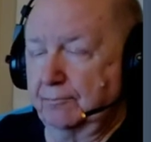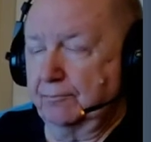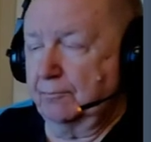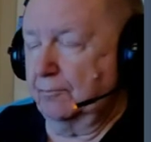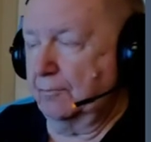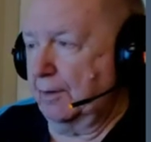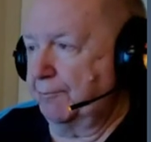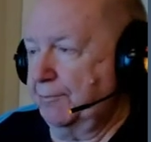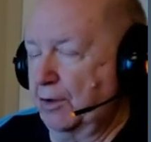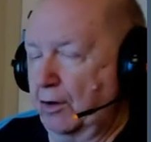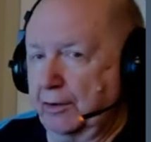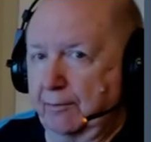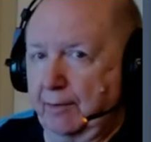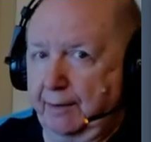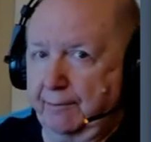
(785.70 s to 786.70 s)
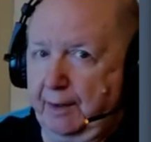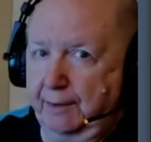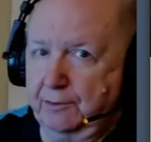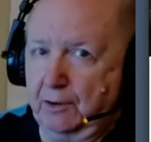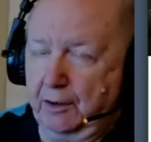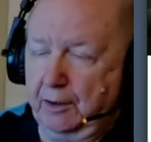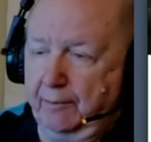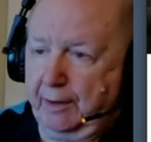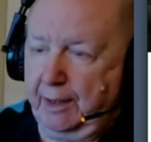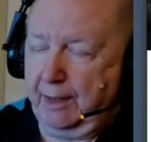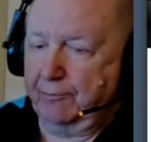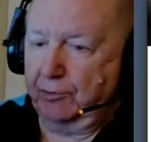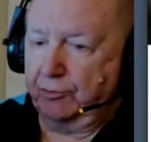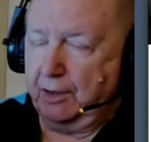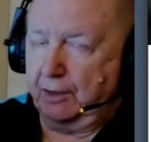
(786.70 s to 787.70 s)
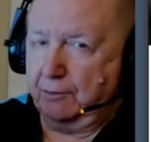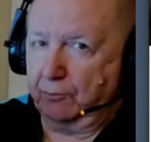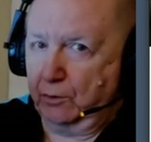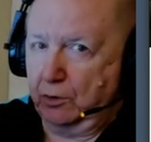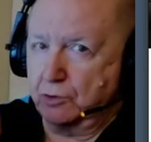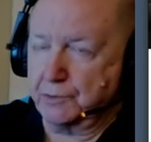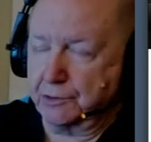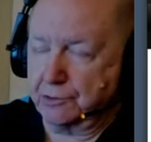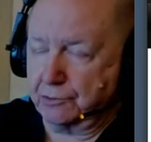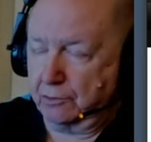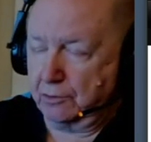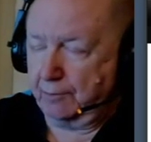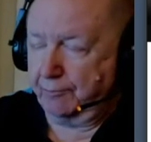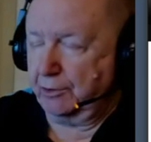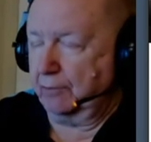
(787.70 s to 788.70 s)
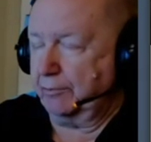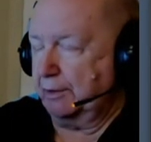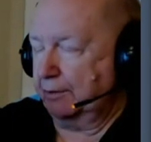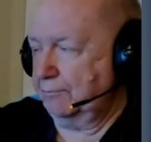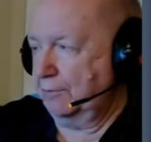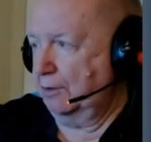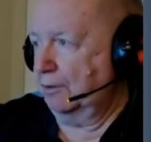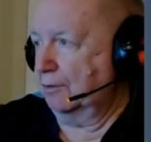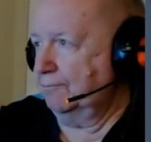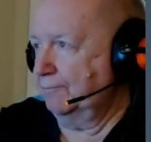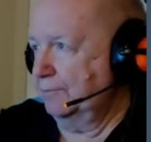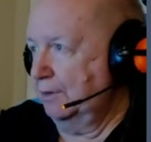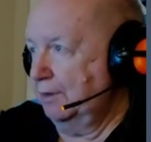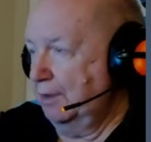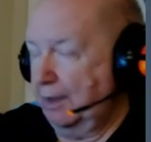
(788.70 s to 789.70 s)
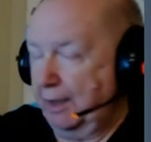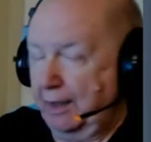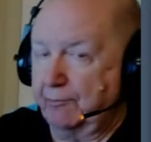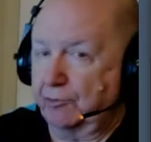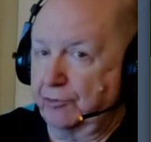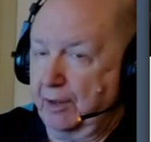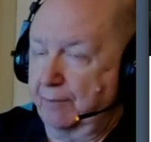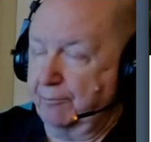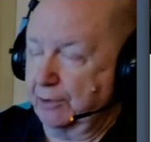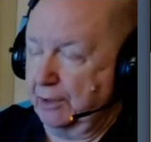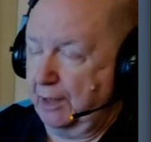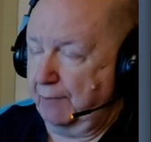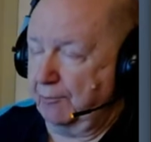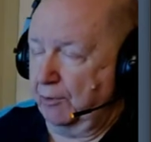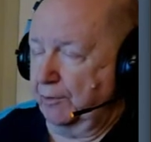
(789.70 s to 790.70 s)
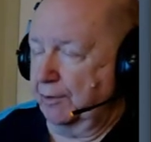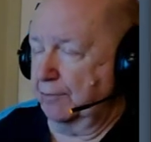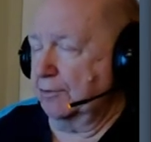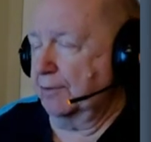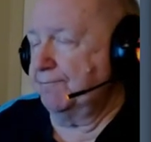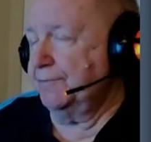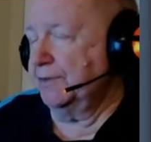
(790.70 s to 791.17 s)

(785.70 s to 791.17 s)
I'm talking. About, I'm not talking about Amazon grocery store. I'm talking about you know Amazon Prime or whatever.